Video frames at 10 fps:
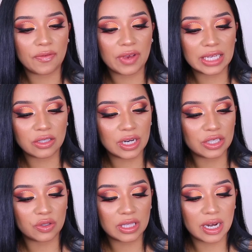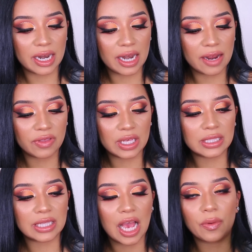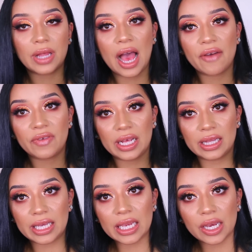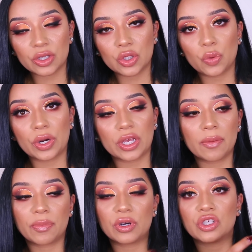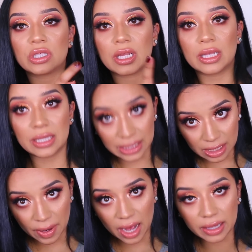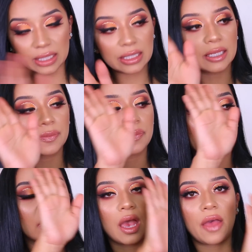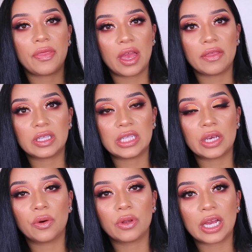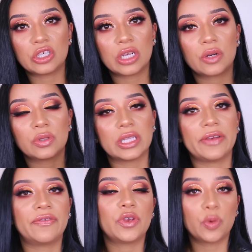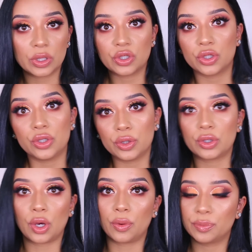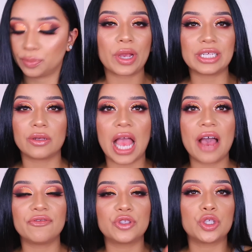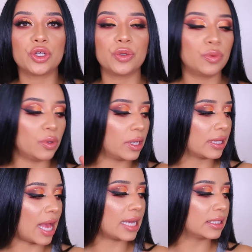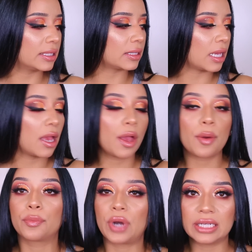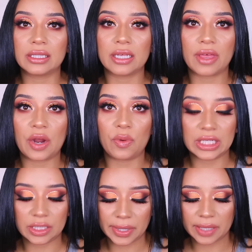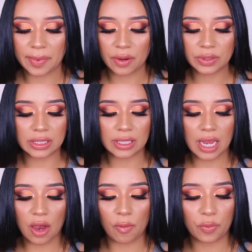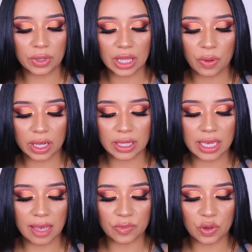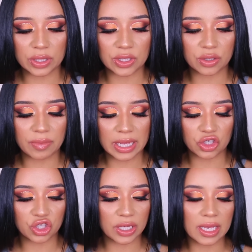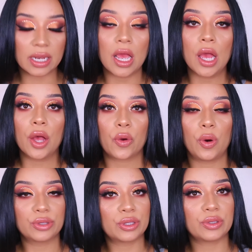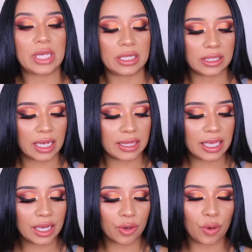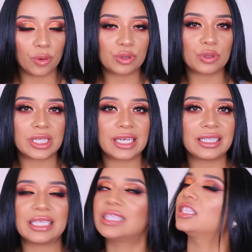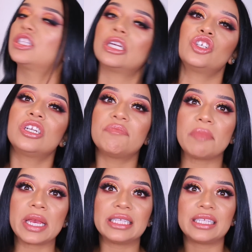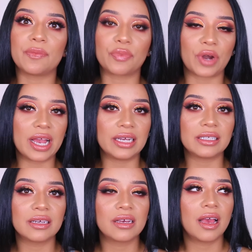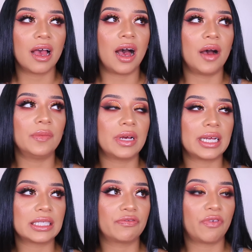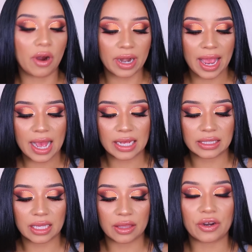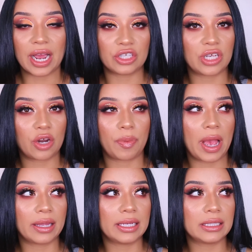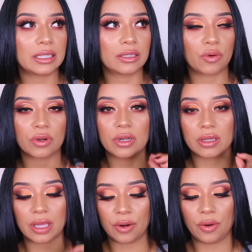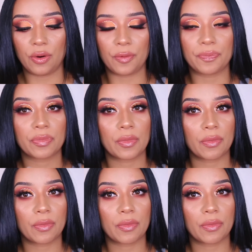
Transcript: So if you guys are interested in any of these, I will have a link to where you can purchase the Z palettes and then the single eyeshadows if you wish to do so. Okay, so I have two last brands that I want to speak about. Now, really quickly, I'm going to mention Coastal Scents. I think Coastal Scents is such an amazing brand um, as far as their eyeshadow palettes or their little